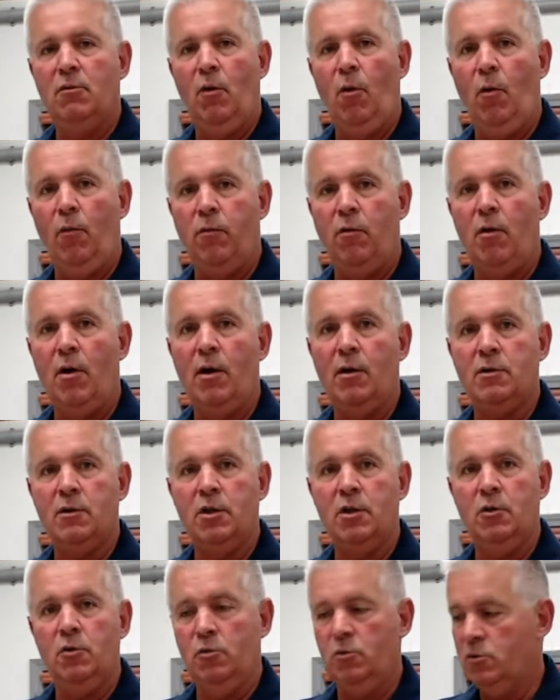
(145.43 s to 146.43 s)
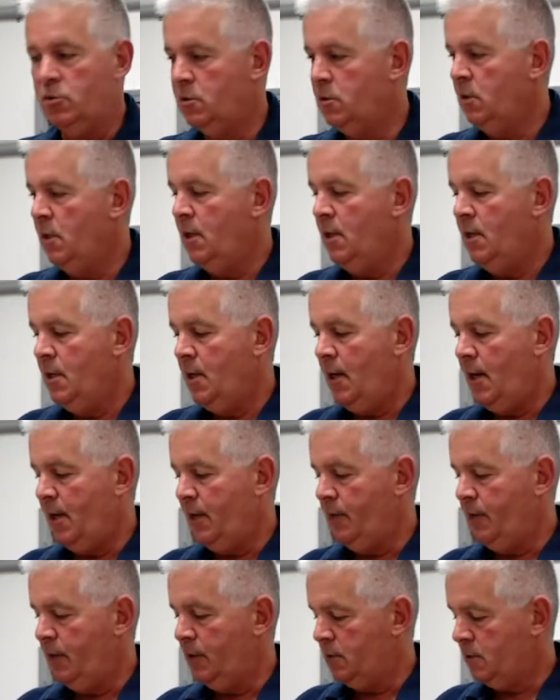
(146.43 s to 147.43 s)
overall to use
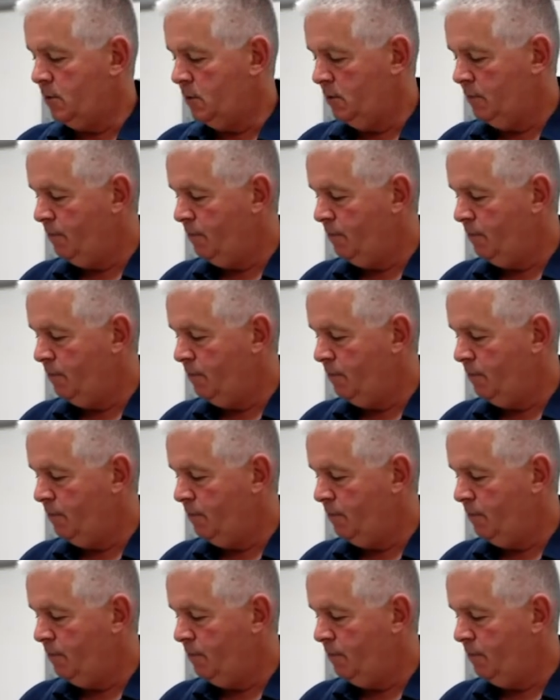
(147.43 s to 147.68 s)
on this.